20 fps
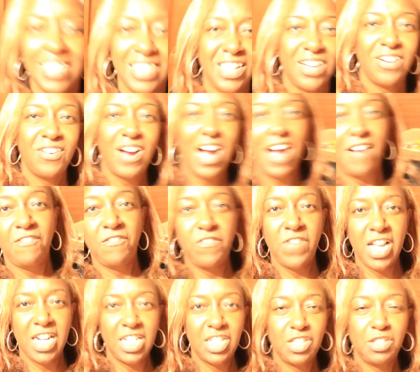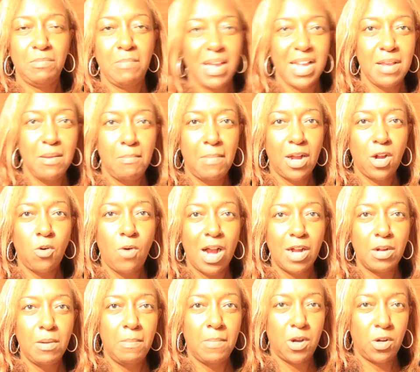So I finished making my
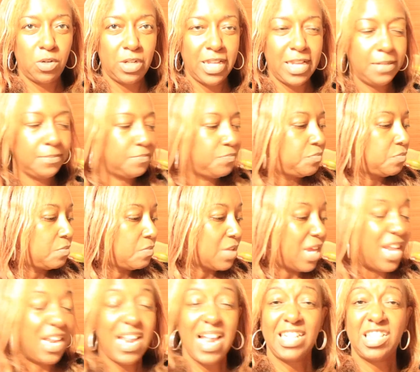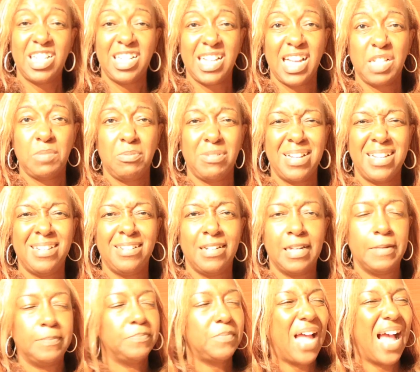guacamole and it actually tastes pretty
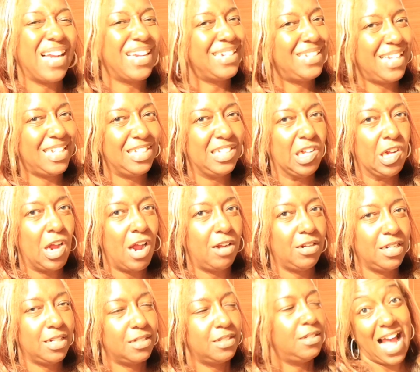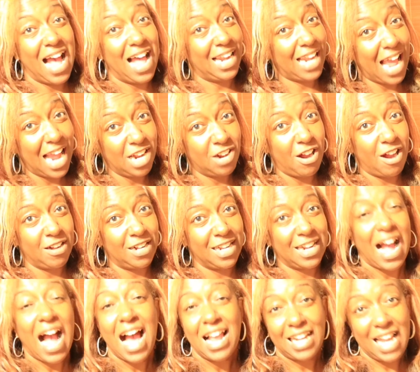good. I can taste the garlic. I like
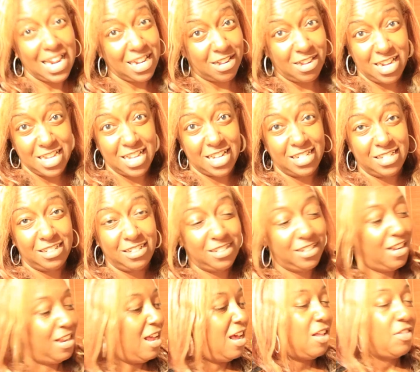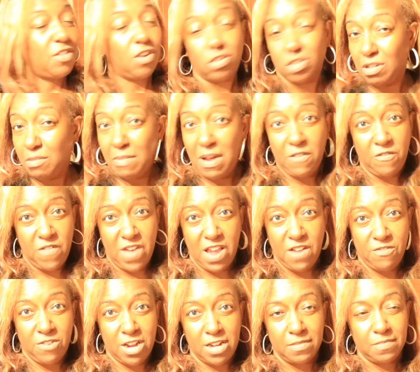garlic, I like onions. Those are my
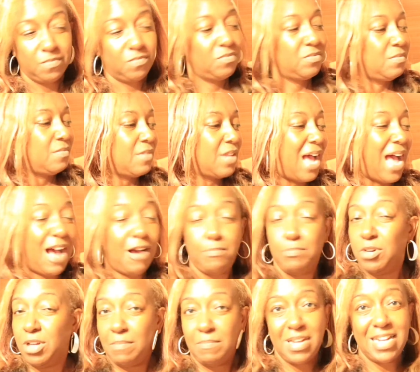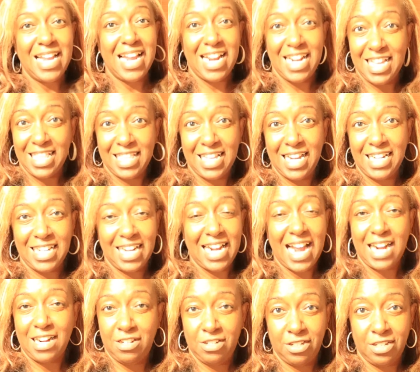favorite. I'll put them in anything that
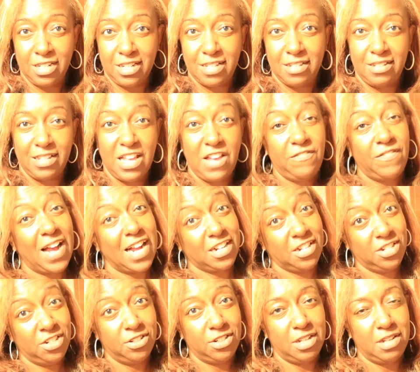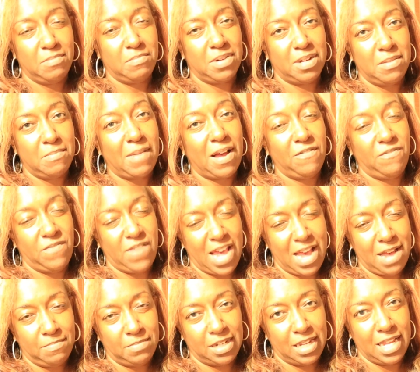I cook if I could, but my
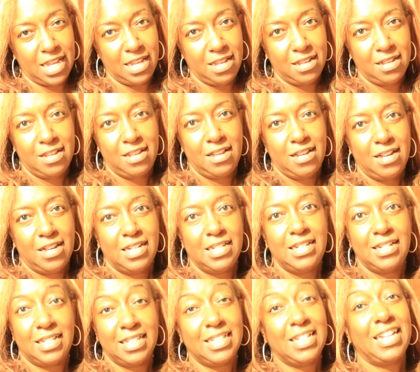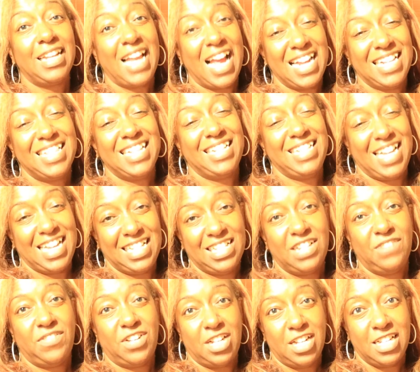family doesn't like the
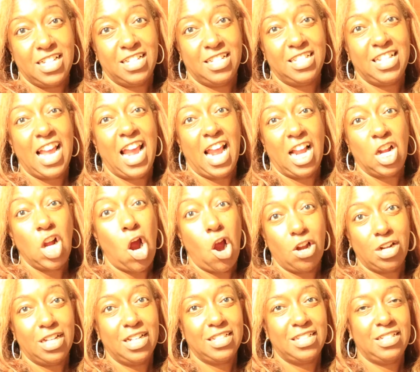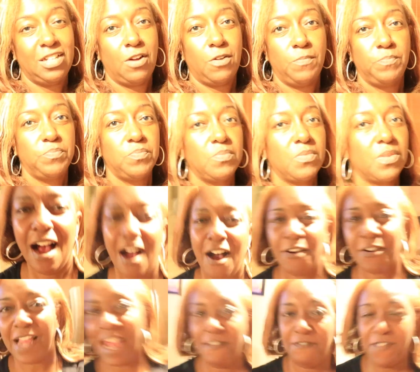taste of onions and garlic. So,
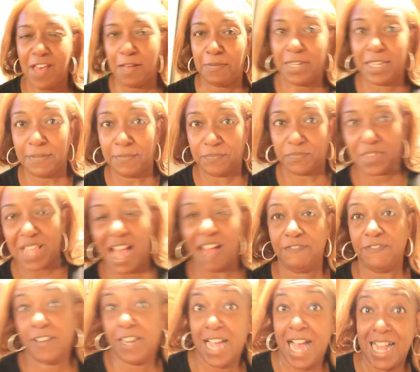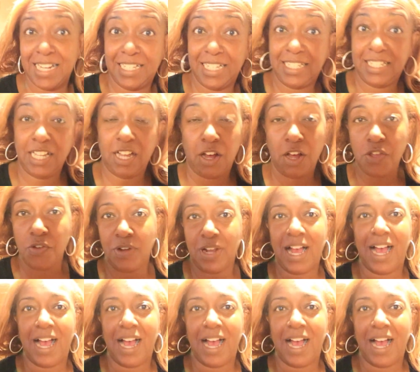okay family, I forgot to tell you